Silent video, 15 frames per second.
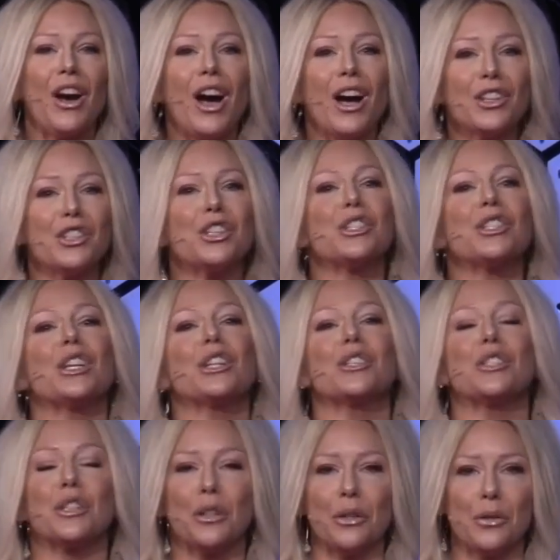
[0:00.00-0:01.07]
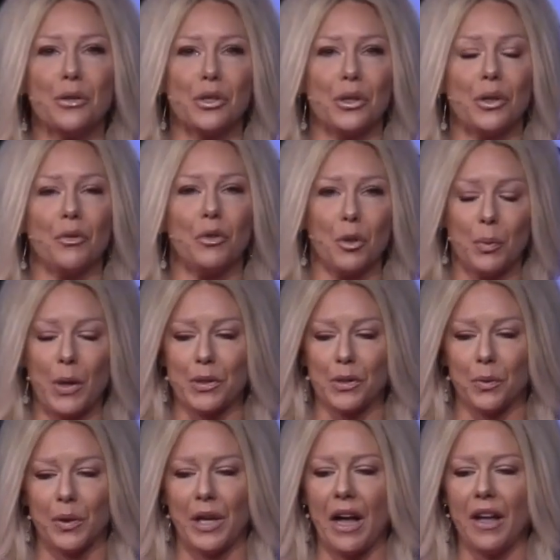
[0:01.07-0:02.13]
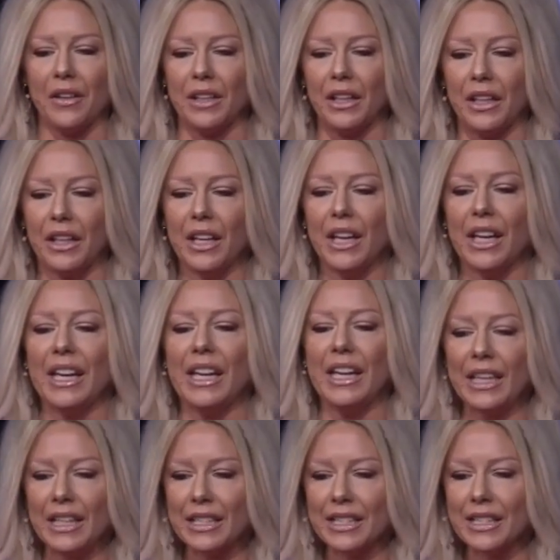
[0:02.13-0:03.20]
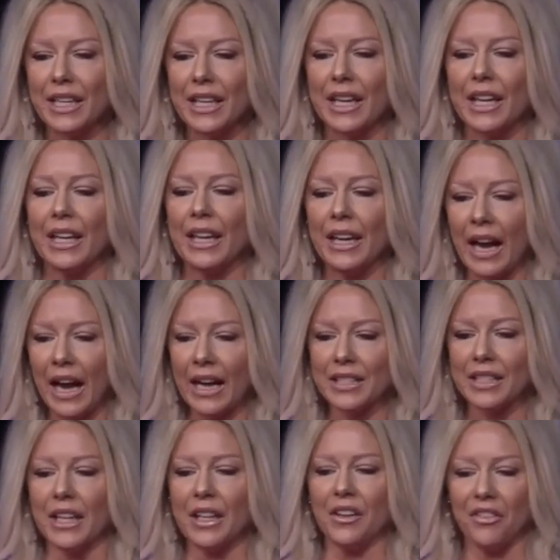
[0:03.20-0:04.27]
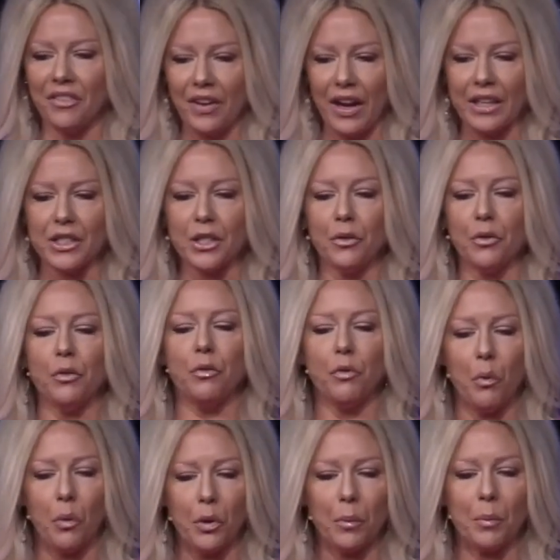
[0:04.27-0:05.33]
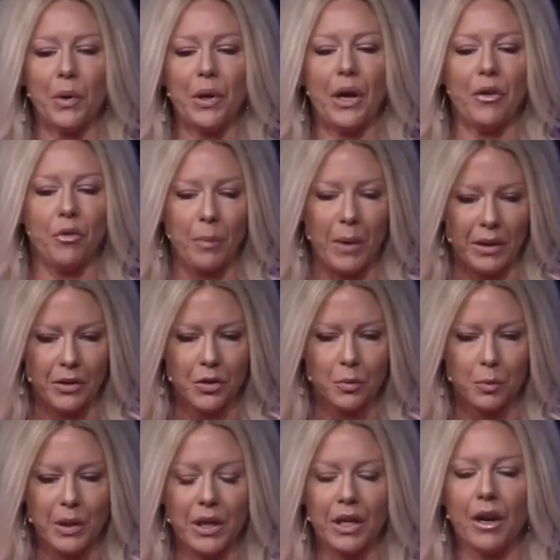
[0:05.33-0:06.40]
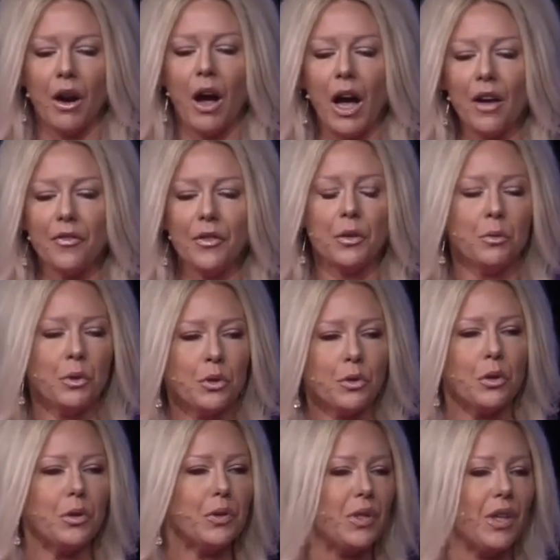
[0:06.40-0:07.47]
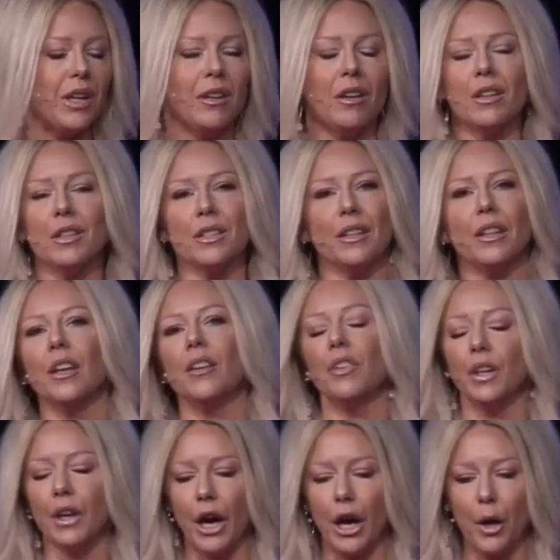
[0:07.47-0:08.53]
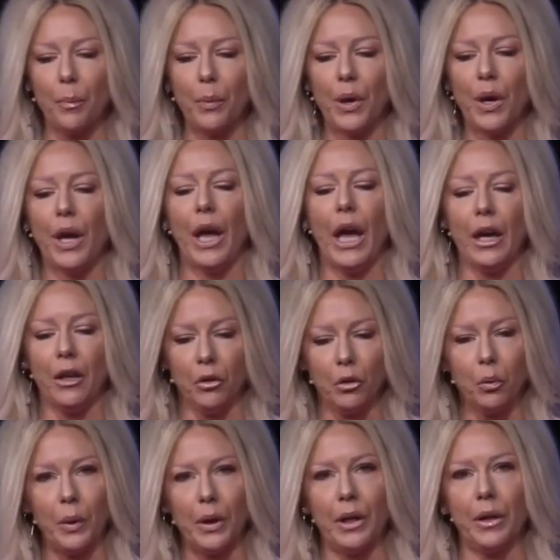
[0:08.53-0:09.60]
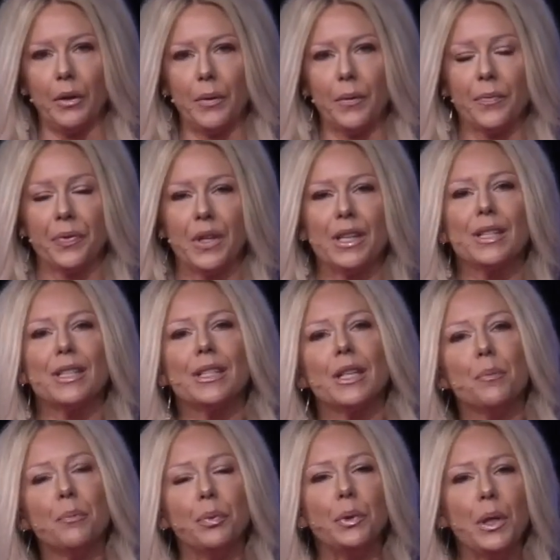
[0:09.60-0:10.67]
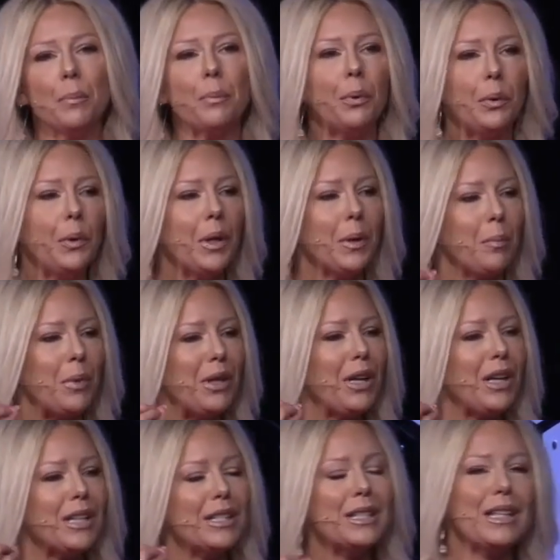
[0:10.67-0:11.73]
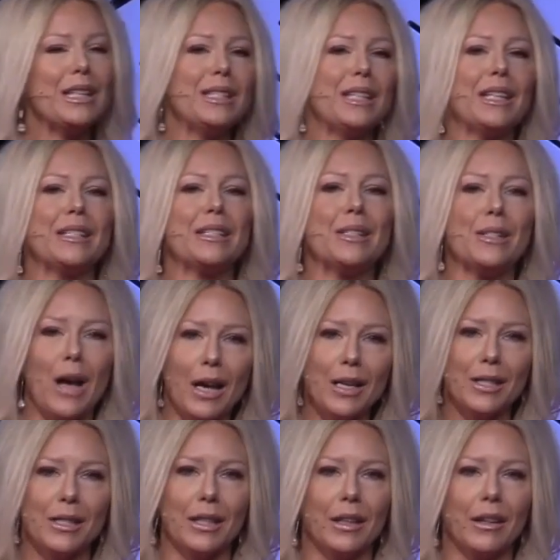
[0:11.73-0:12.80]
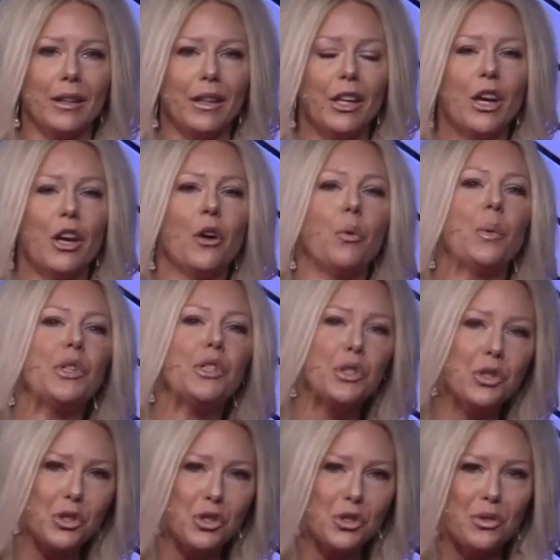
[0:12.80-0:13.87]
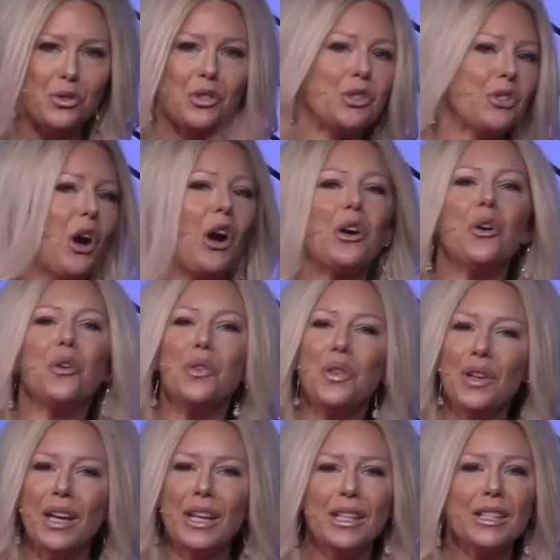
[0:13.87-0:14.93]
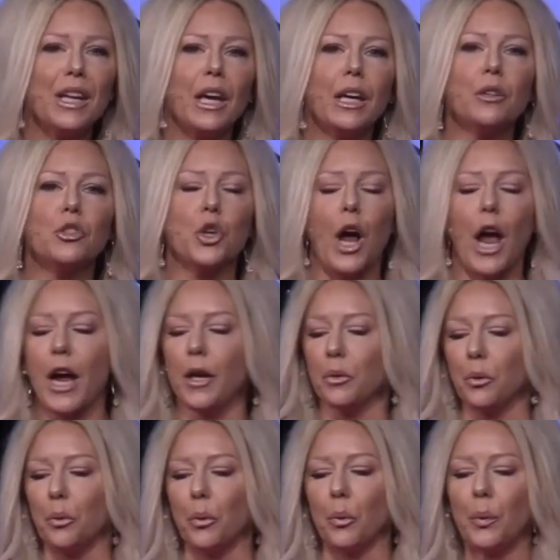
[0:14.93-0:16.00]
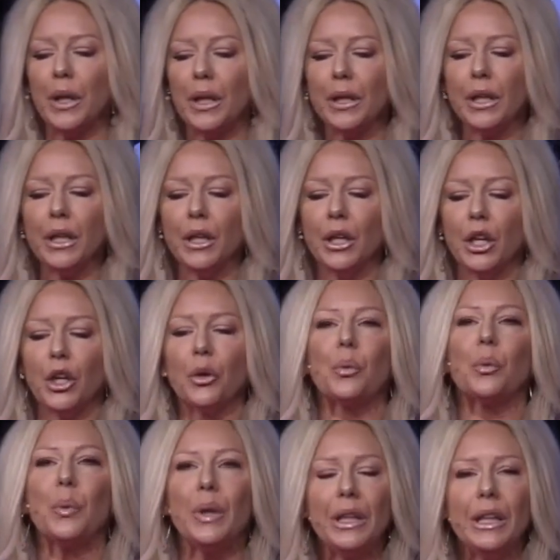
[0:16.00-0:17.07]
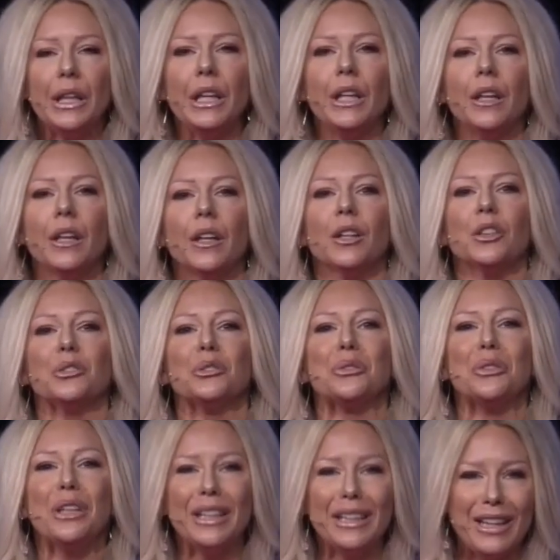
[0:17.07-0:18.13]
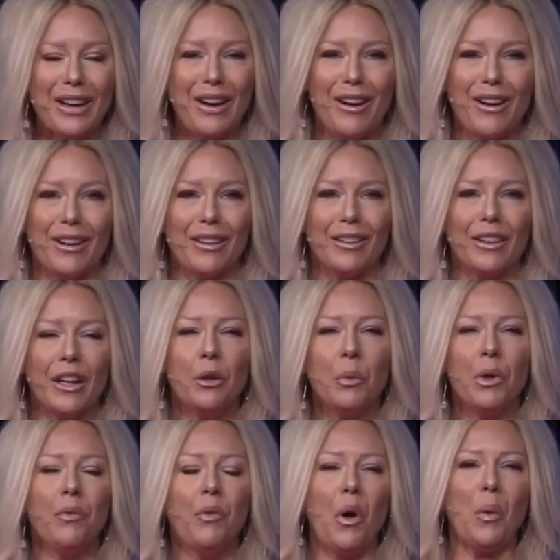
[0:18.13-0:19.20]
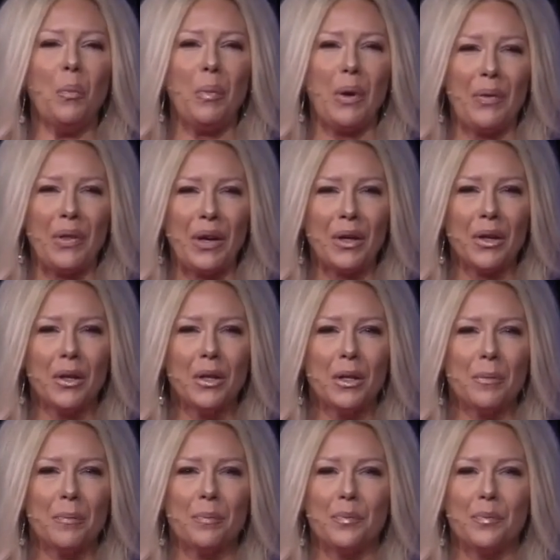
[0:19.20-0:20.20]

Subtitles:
conscious exclusion of your present reality, is not an effective form of management. It often results in us giving up and quitting. Simply put, because it's exhausting, we just start over the next day, try really, really, really hard. And we've all been there.